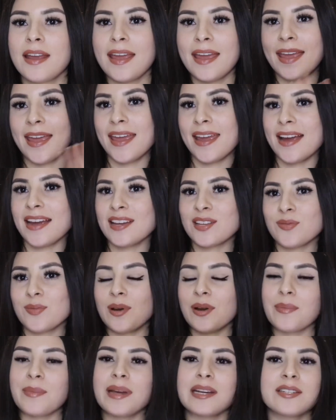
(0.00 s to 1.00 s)
Hey guys,
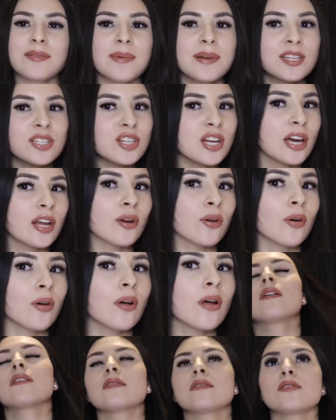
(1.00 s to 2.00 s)
welcome back to my
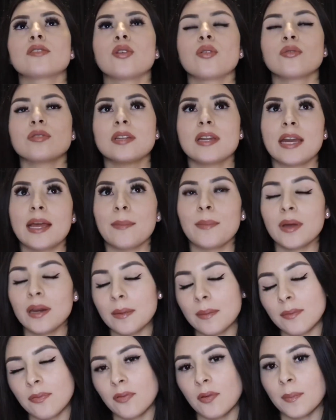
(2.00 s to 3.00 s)
channel. So today I'm going to
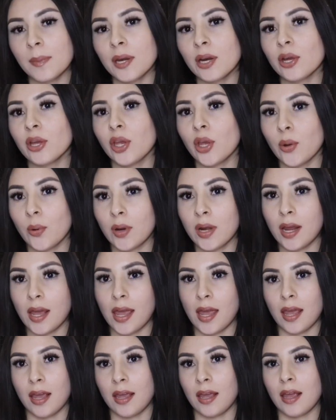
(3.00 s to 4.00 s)
be filming a
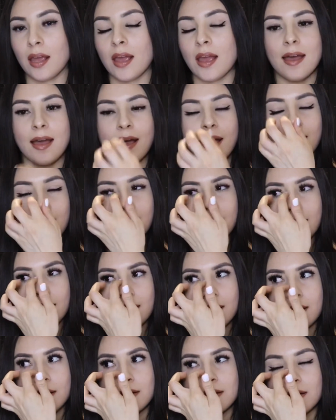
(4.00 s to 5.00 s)
Q&A. I
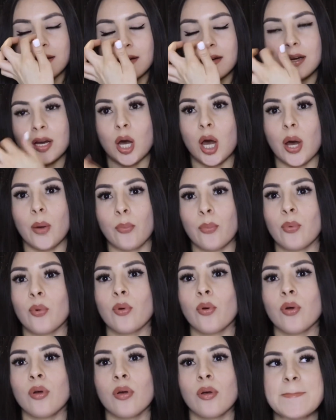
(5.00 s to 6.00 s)
had a
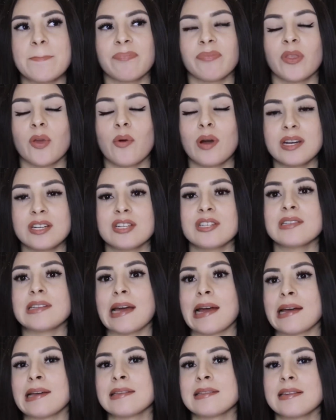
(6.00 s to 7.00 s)
couple questions
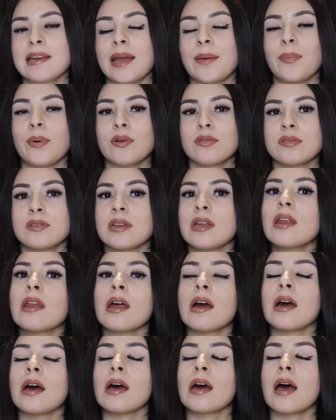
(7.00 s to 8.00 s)
asked. I
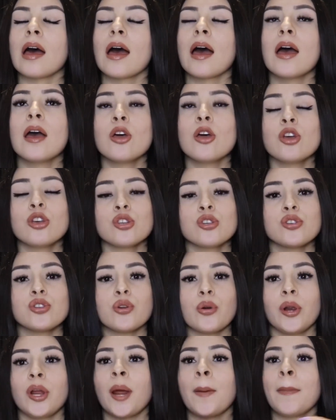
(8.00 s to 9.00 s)
posted a
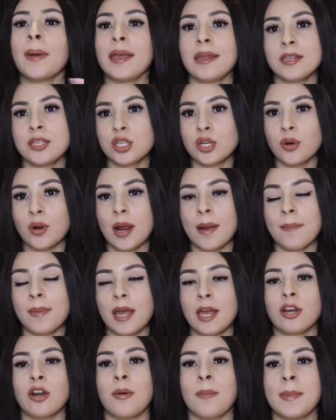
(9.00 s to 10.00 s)
story on my Instagram
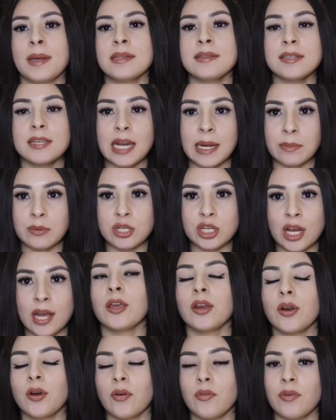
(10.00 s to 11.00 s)
and on my Snapchat.
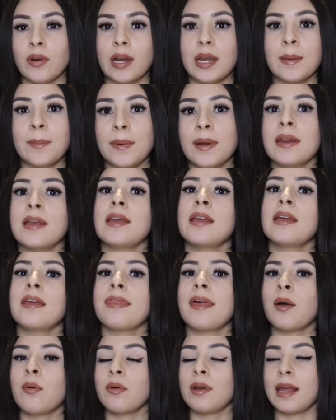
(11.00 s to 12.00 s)
You know, for anybody
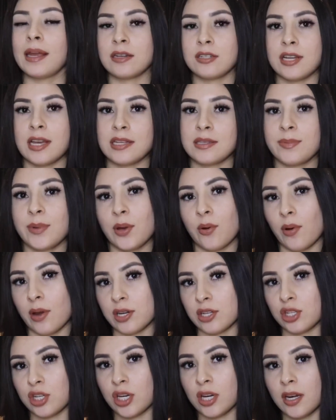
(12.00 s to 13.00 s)
that would like to ask me a
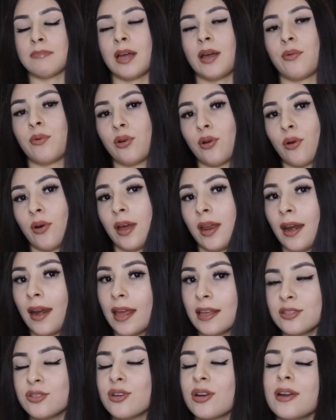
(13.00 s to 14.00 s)
question, I would go ahead and
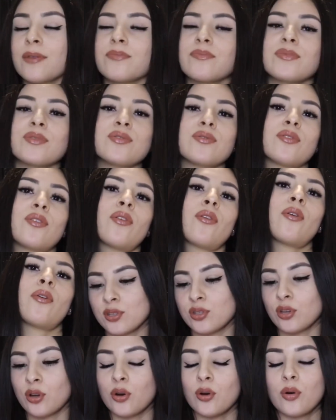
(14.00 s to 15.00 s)
answer it.
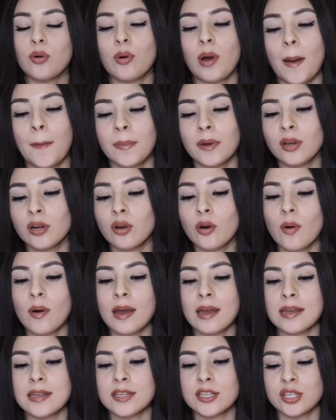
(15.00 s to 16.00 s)
So I'm gonna go
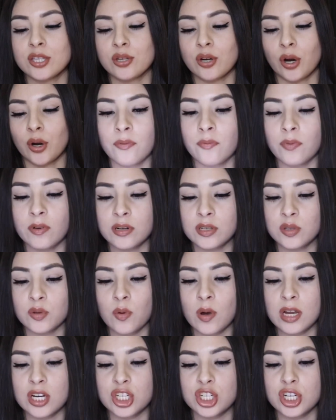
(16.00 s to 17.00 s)
ahead and start. The first
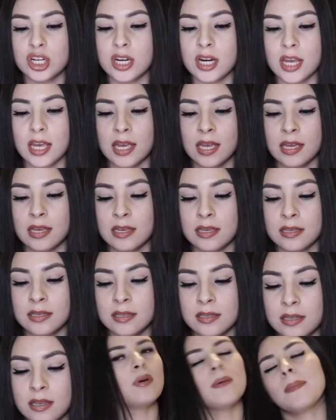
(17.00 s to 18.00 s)
question
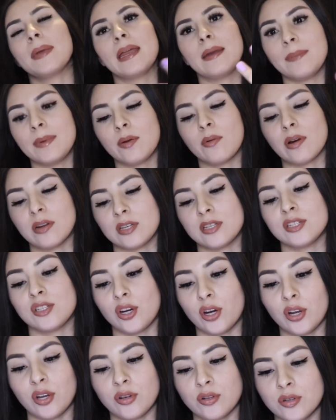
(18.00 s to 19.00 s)
is, what made me want to
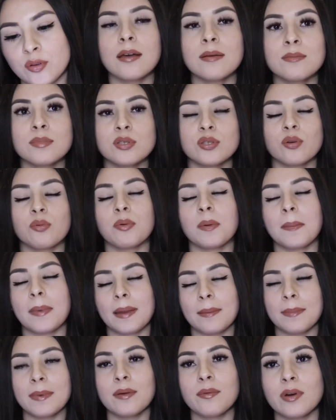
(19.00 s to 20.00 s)
start YouTube? So what
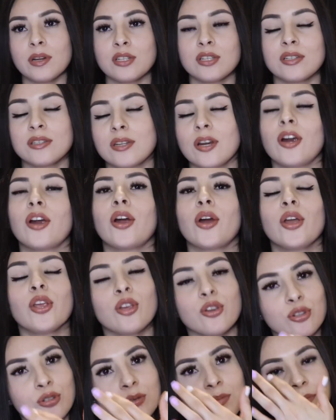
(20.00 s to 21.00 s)
made me want to start a
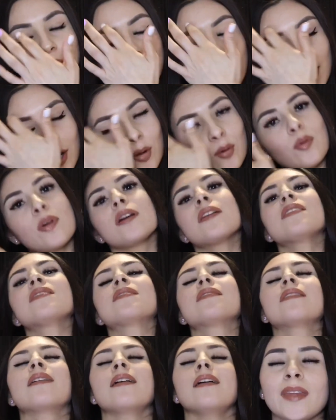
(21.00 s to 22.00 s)
YouTube channel
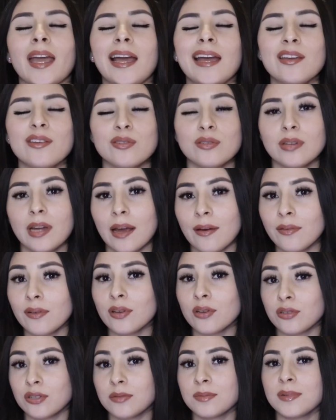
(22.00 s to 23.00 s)
was, I used to have a
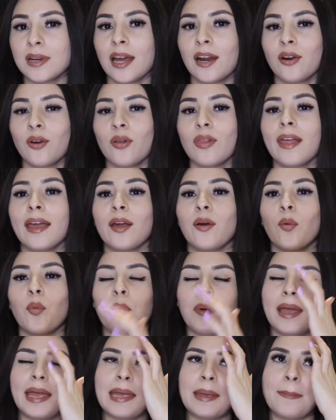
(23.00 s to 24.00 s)
YouTube channel like
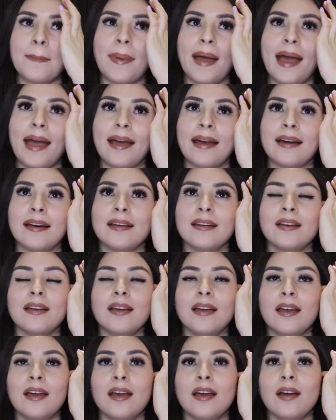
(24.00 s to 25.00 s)
way back
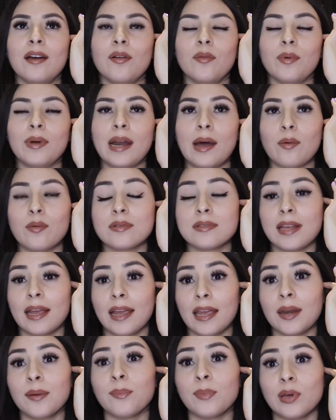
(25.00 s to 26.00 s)
when I was
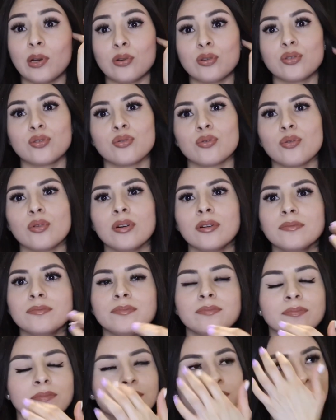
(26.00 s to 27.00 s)
like in middle school,
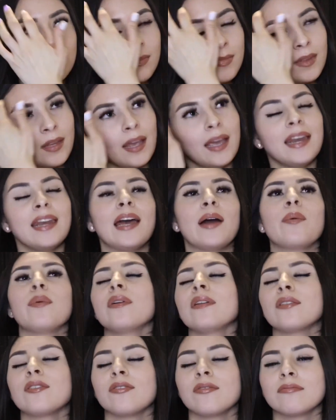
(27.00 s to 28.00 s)
and I
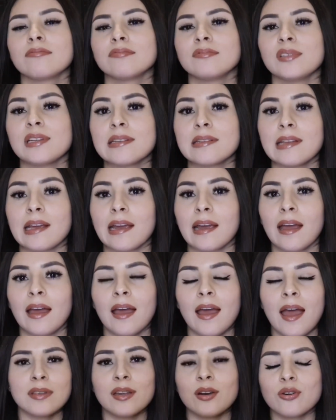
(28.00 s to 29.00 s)
would just like
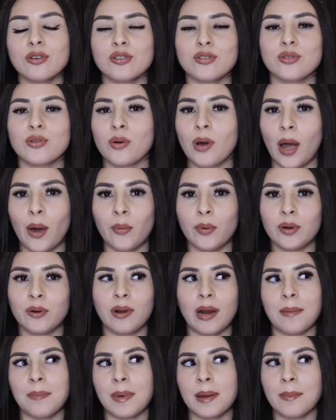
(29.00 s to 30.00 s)
little, so I would
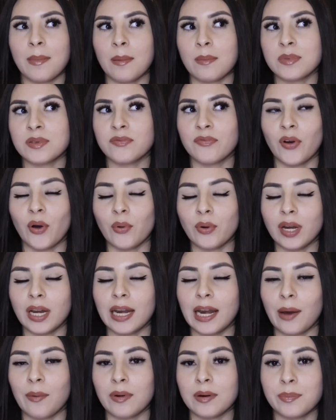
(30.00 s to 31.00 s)
grab my mom's phone
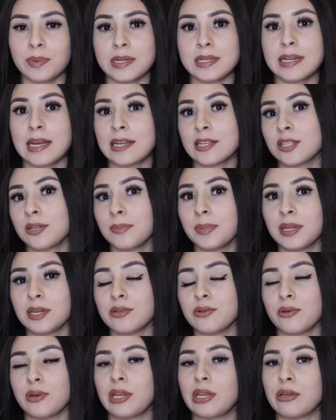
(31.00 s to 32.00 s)
and I would pretend to be
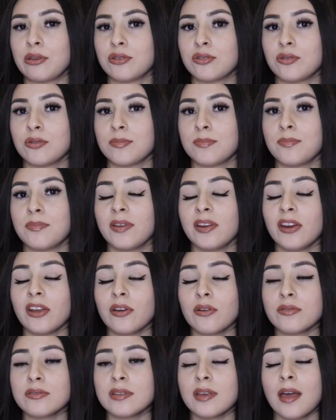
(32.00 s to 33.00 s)
doing YouTube
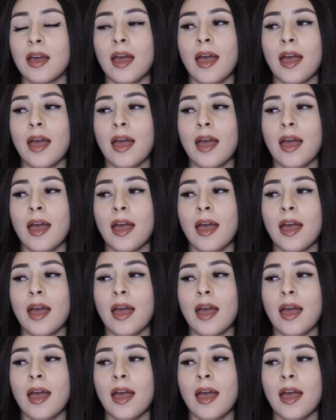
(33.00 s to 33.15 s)
videos.